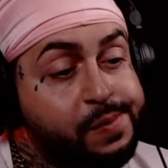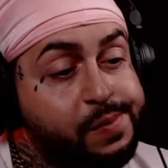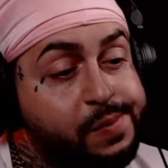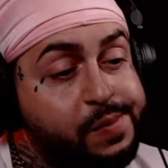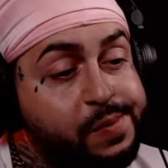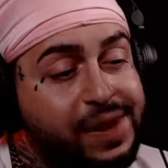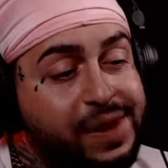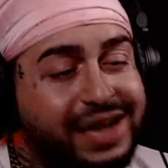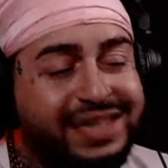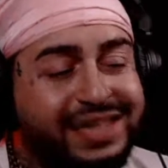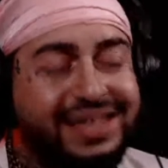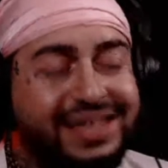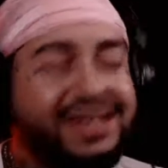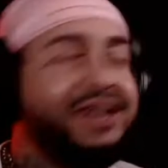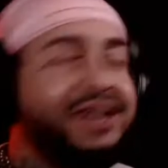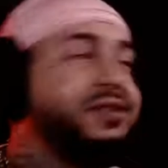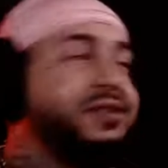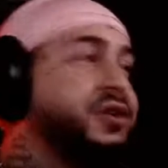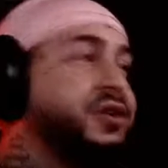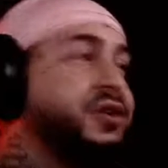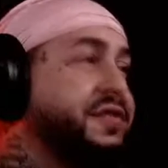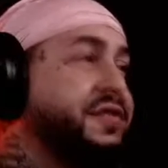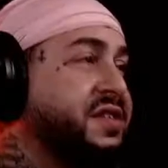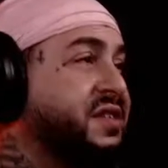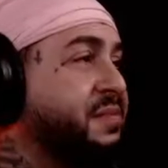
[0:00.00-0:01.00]
don't
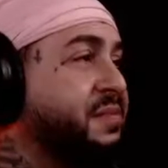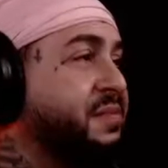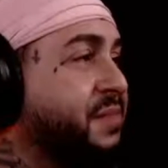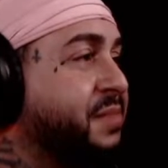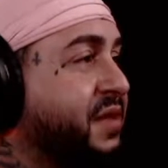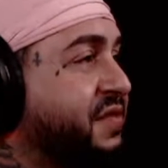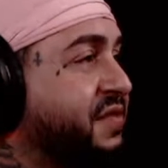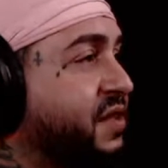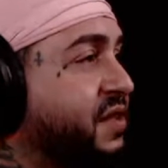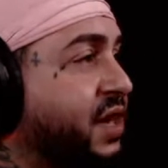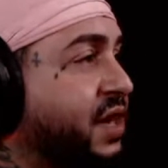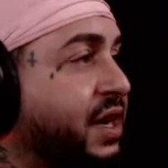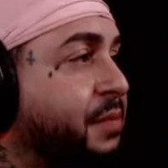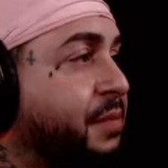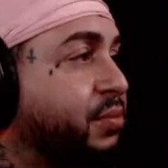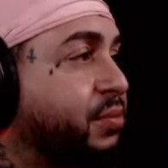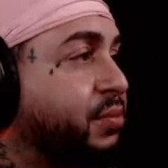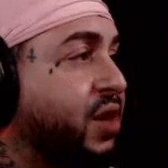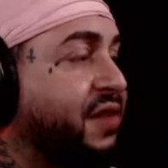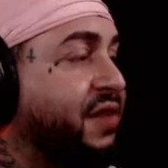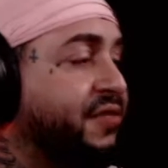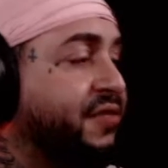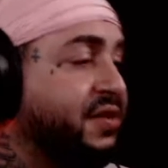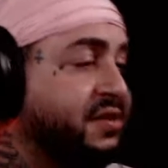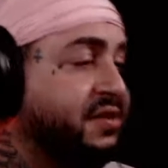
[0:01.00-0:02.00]
know if it's
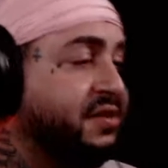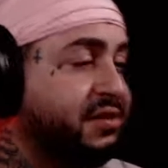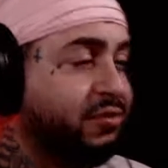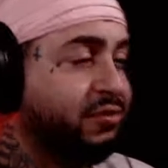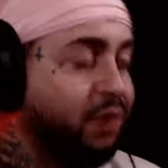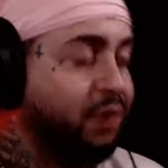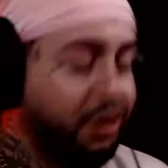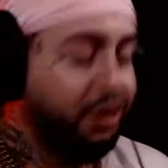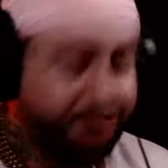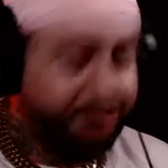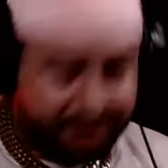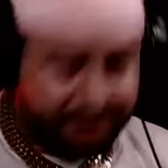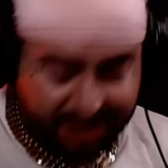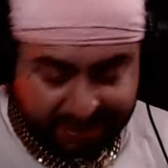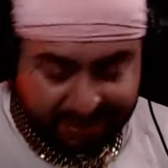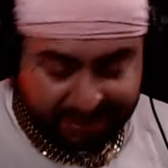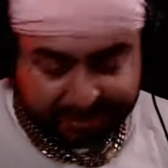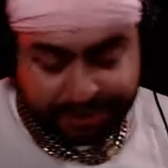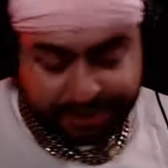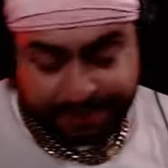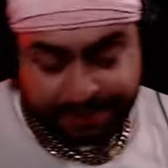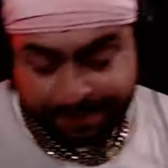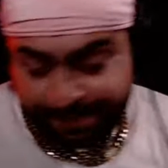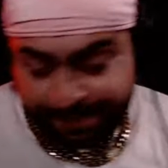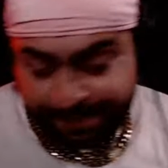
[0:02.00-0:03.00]
preference or growth. I
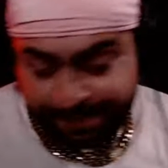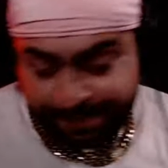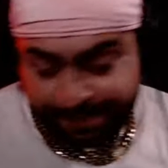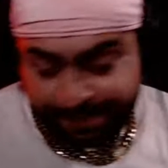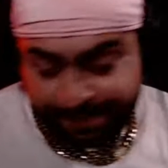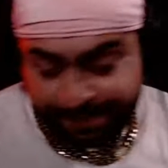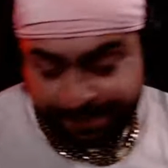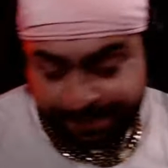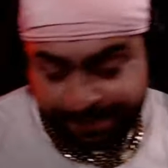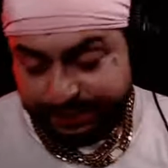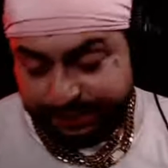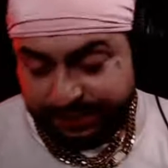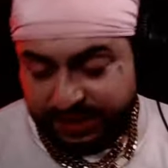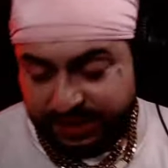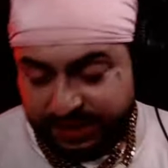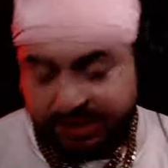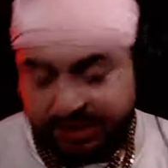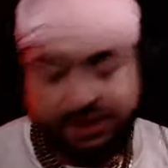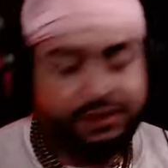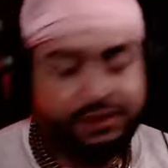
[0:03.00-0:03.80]
don't know.